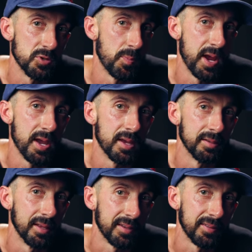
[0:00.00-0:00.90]

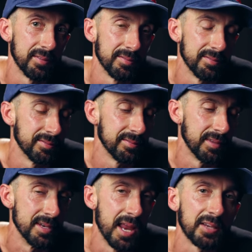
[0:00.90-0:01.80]
Japan like
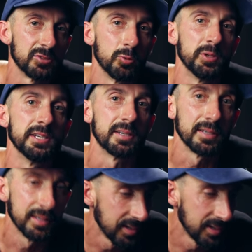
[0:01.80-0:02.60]
the next week,